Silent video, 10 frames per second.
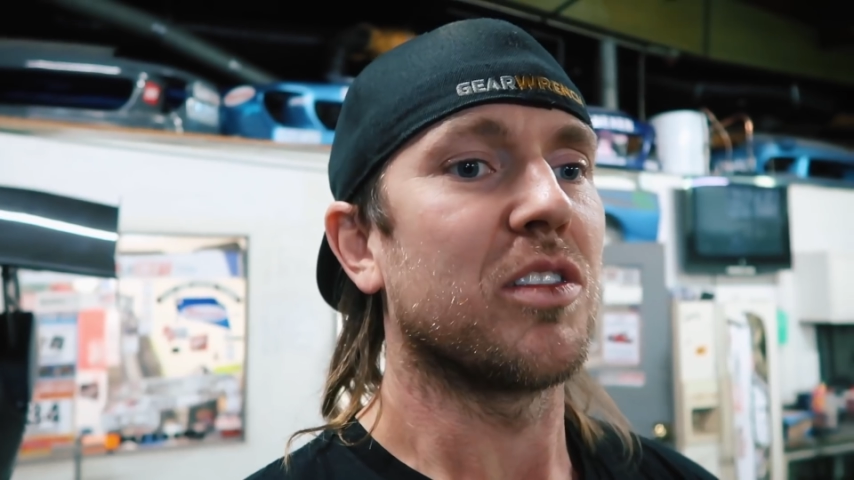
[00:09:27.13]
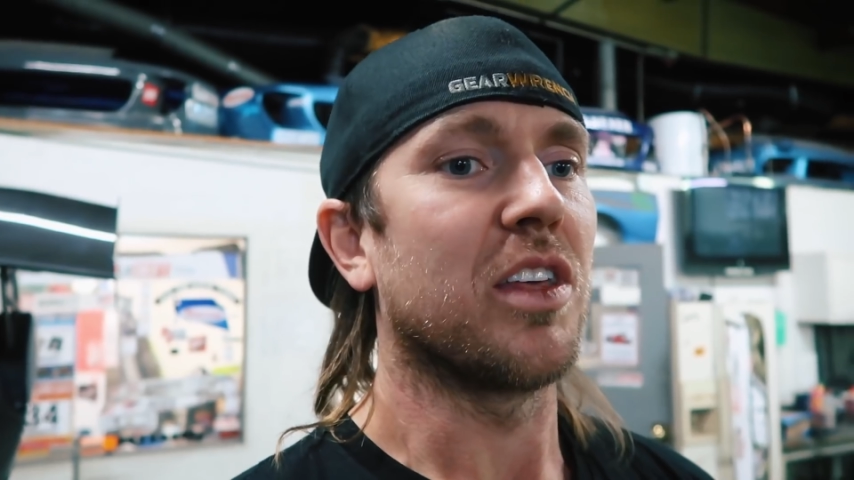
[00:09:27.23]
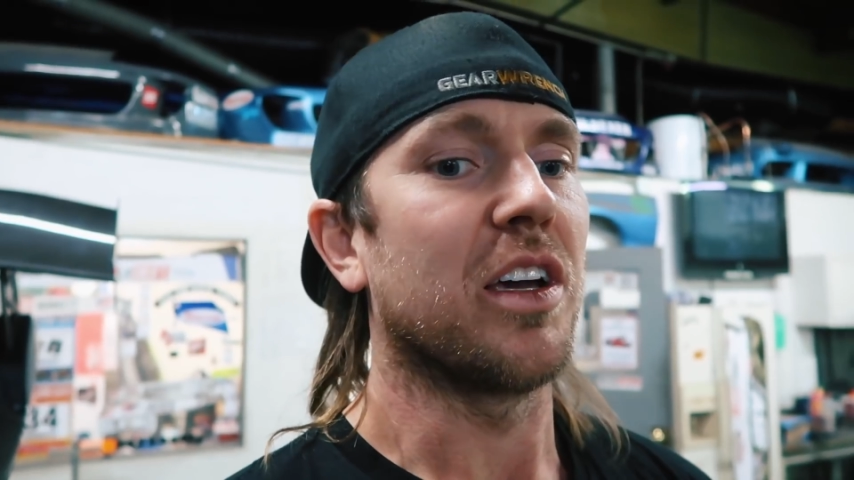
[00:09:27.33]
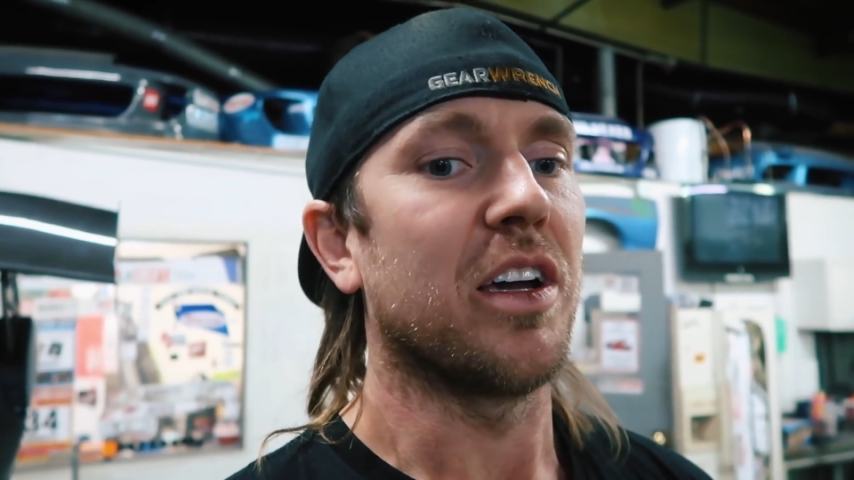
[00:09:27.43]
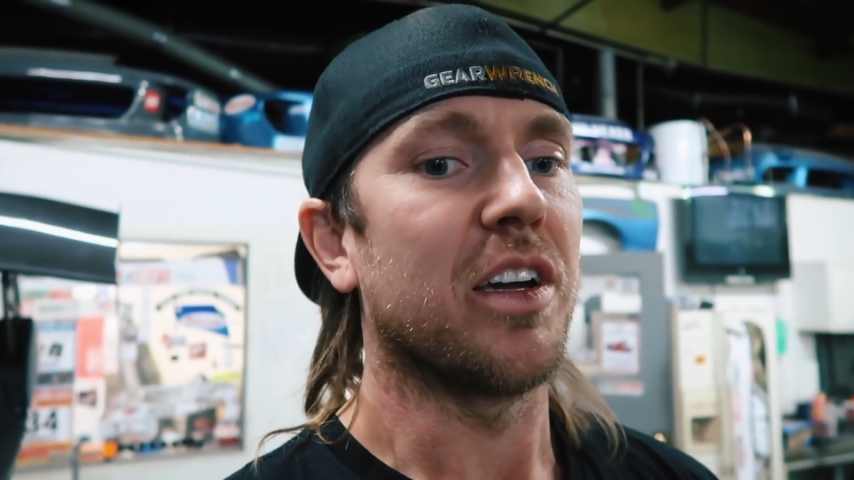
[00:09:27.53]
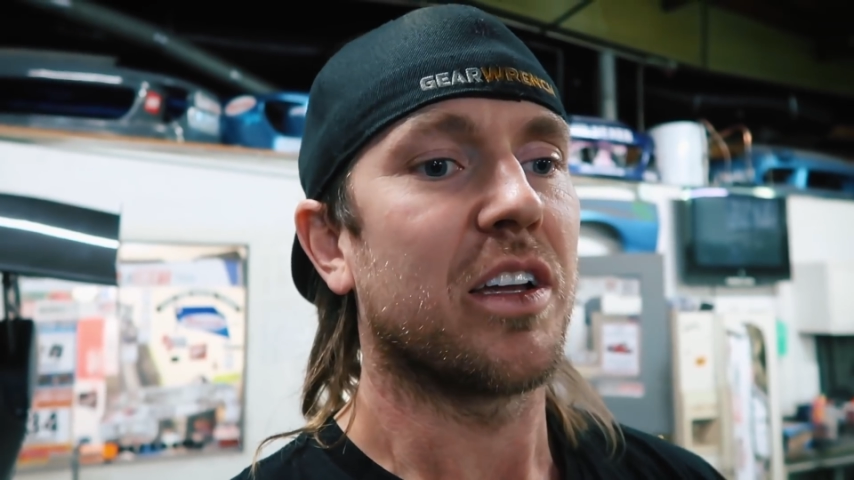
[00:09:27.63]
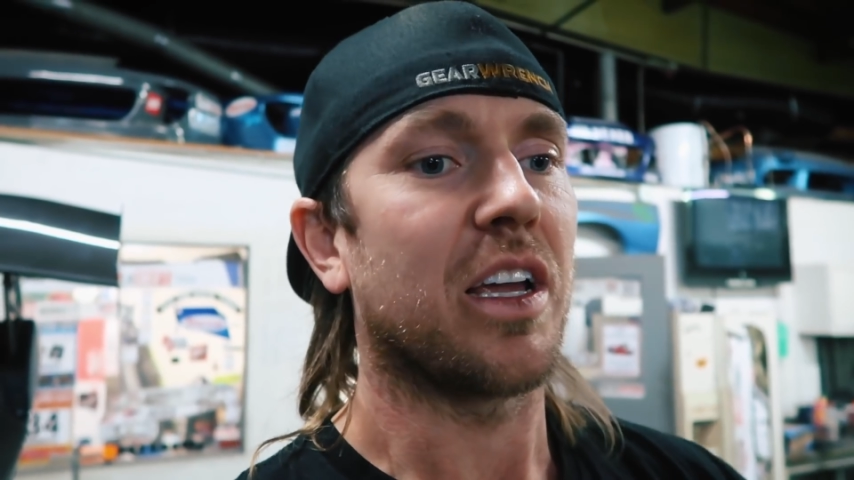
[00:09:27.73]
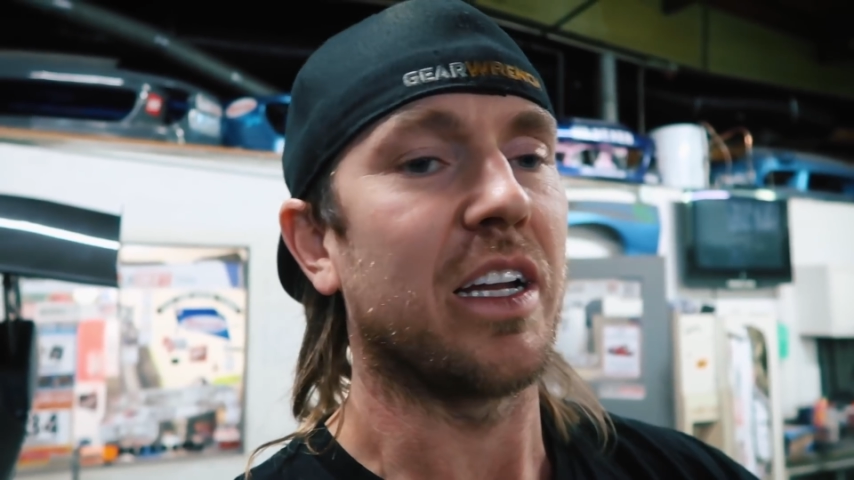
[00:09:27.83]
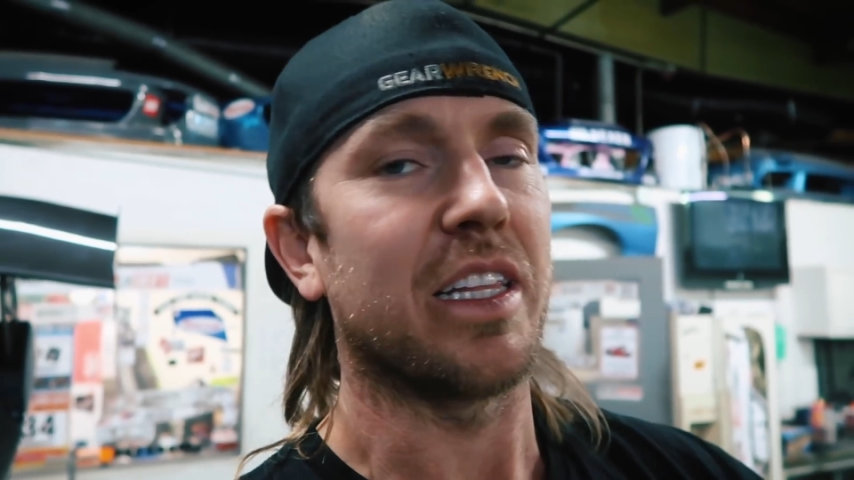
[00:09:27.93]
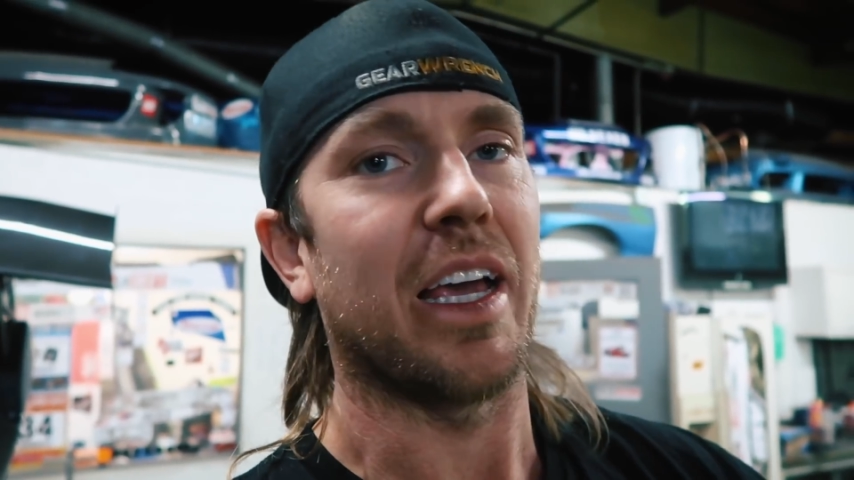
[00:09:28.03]
the
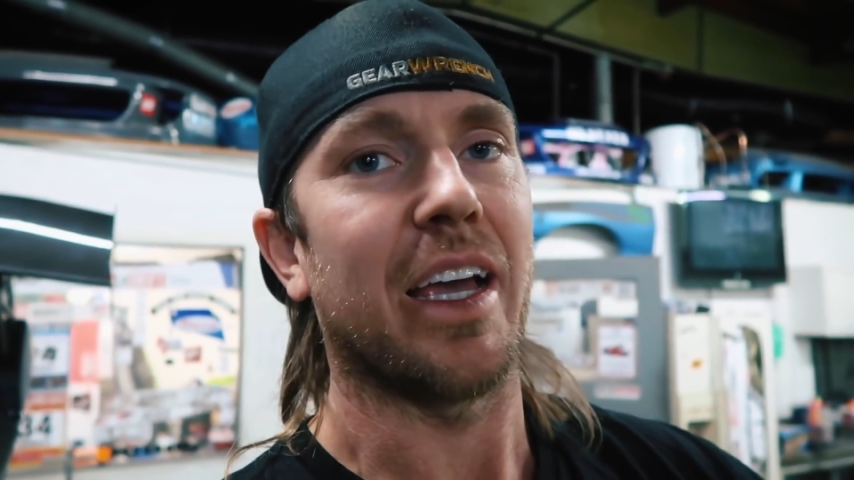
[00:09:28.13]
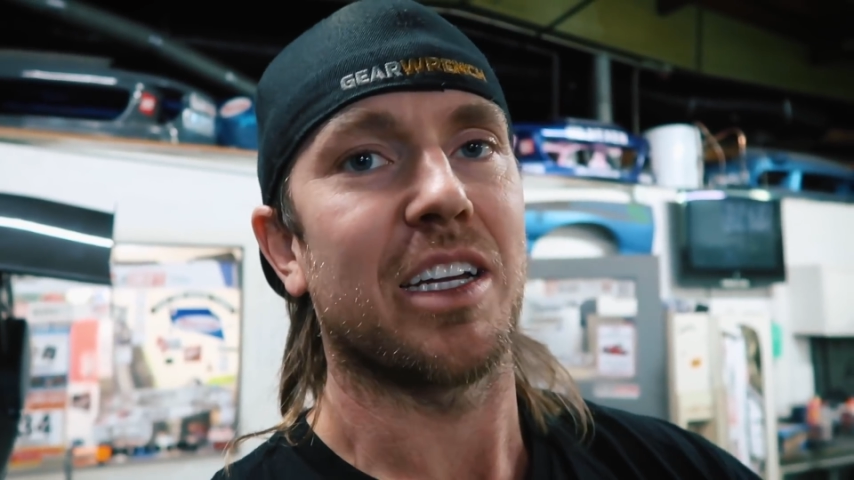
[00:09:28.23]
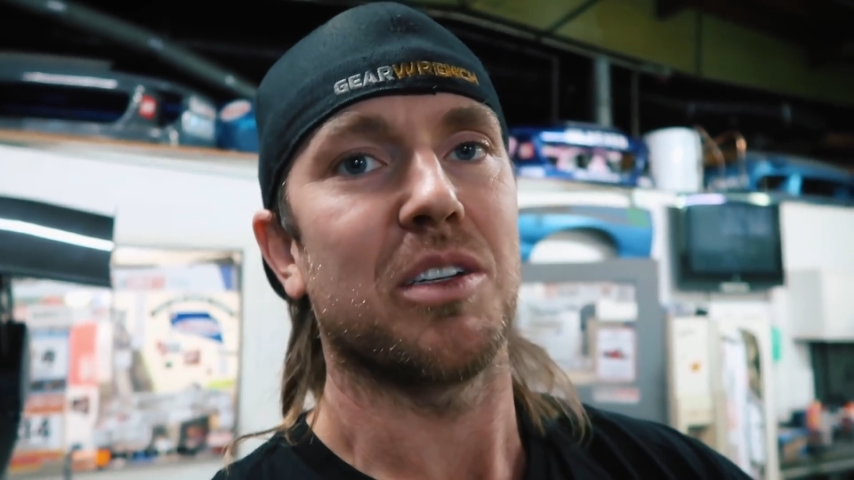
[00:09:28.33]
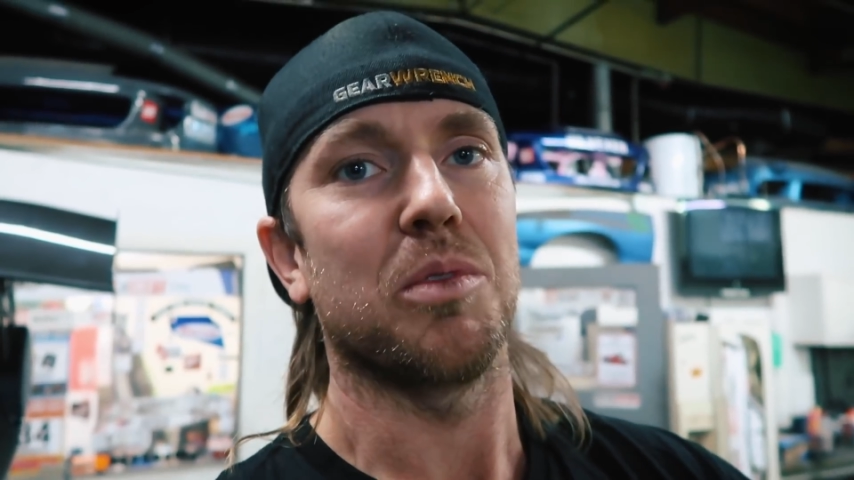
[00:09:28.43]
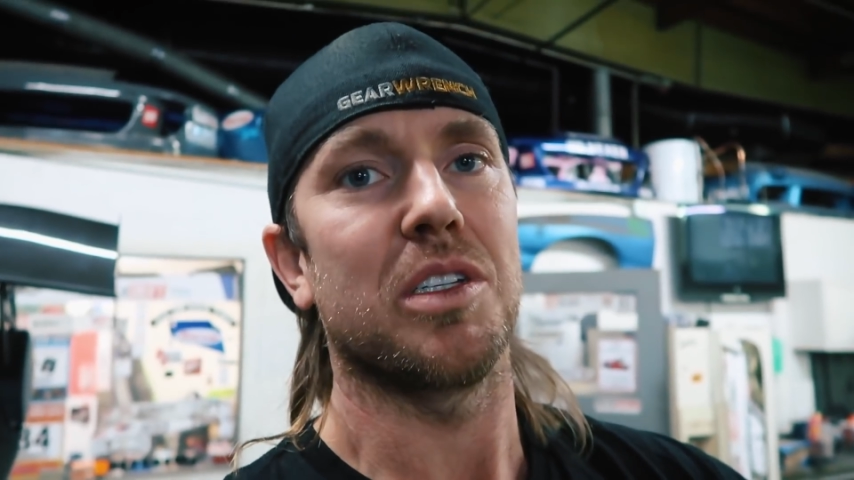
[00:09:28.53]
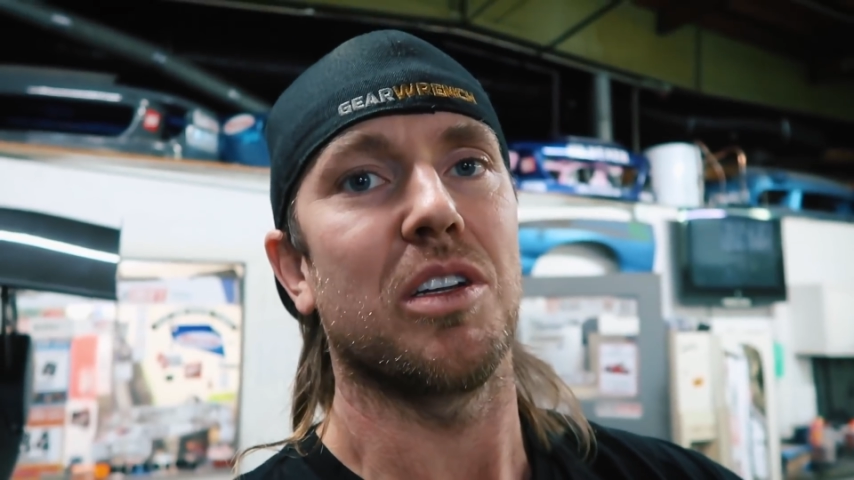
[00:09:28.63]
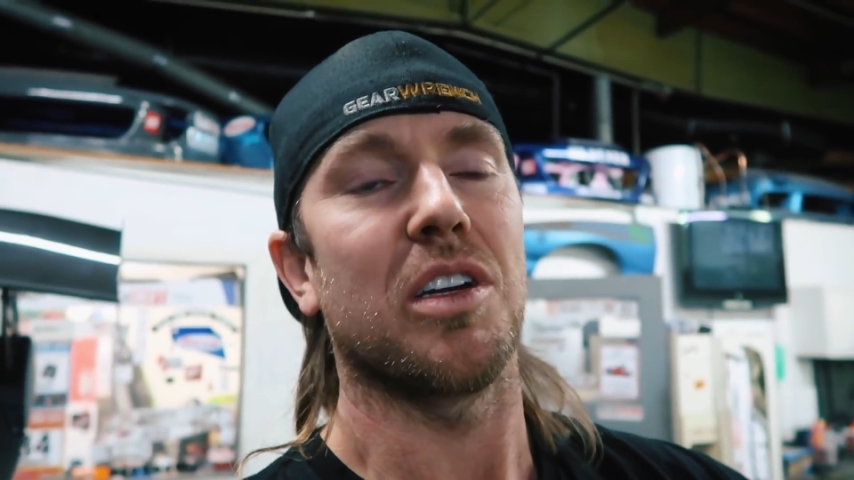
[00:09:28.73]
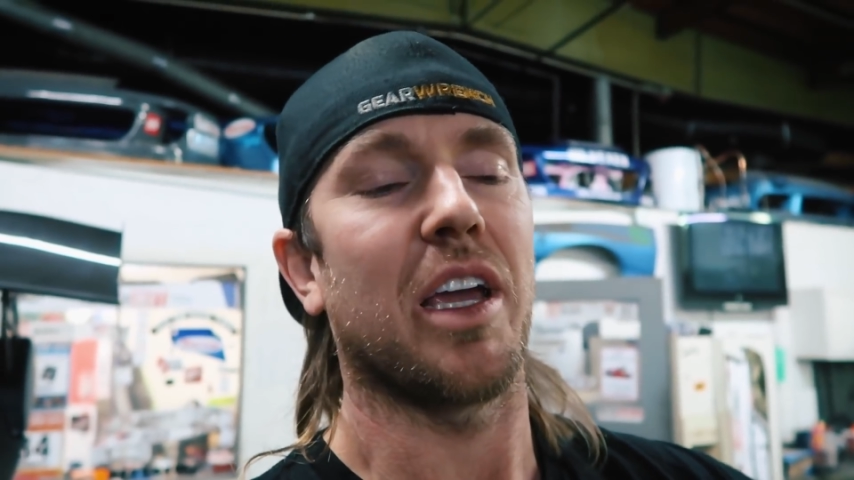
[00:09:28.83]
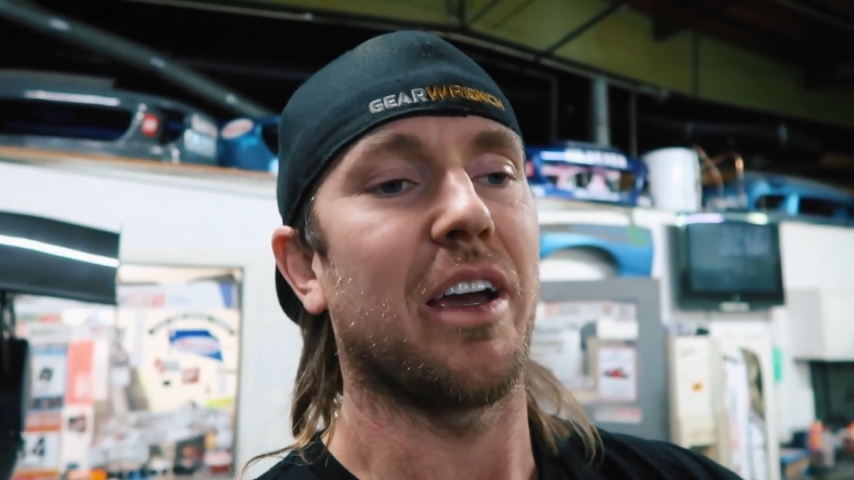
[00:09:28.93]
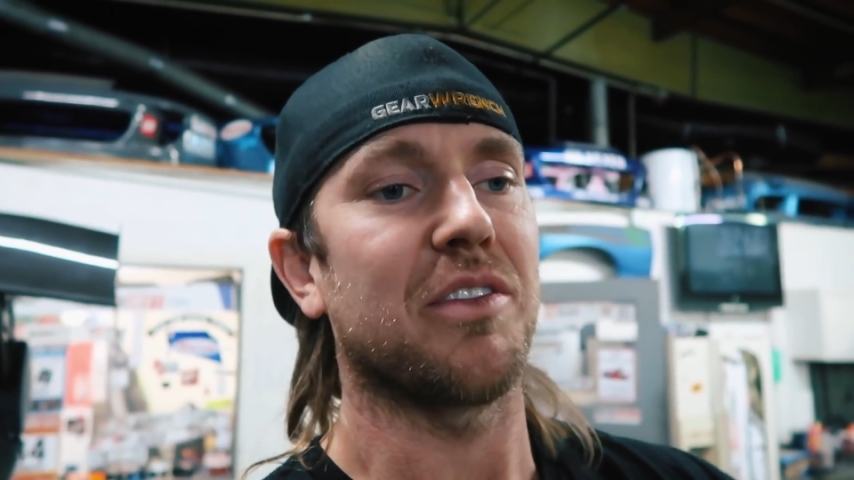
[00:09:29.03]
kind of the action we
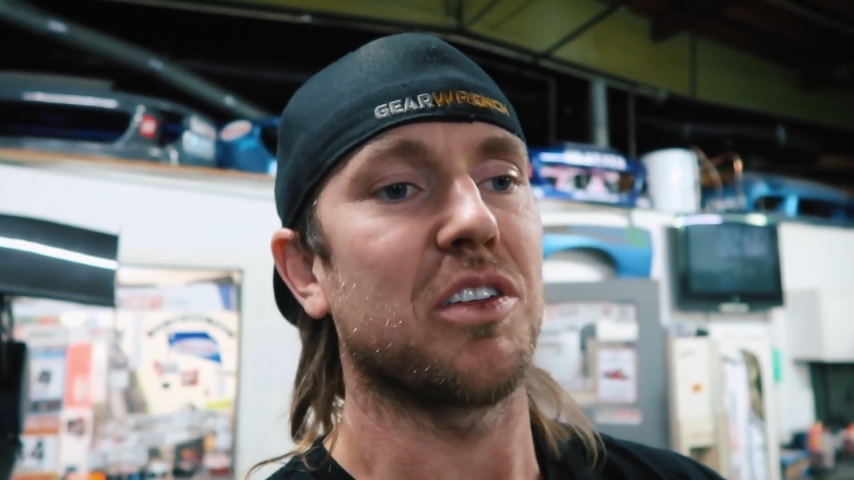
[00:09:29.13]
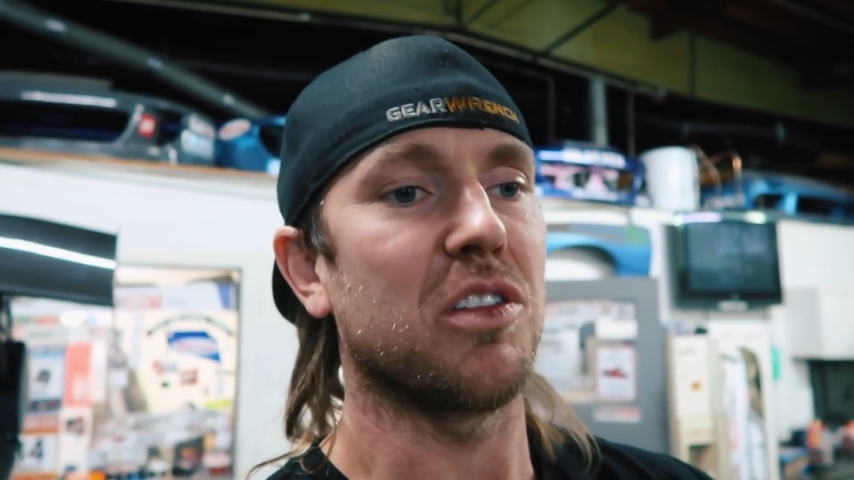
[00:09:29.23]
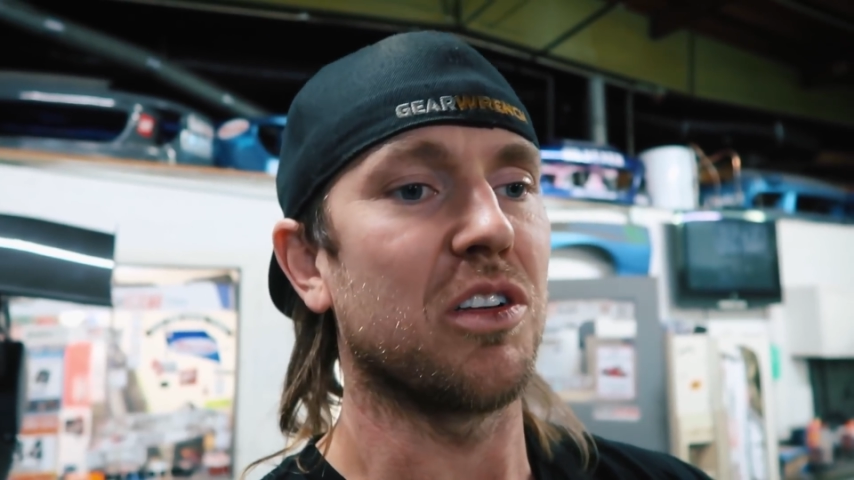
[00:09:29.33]
took after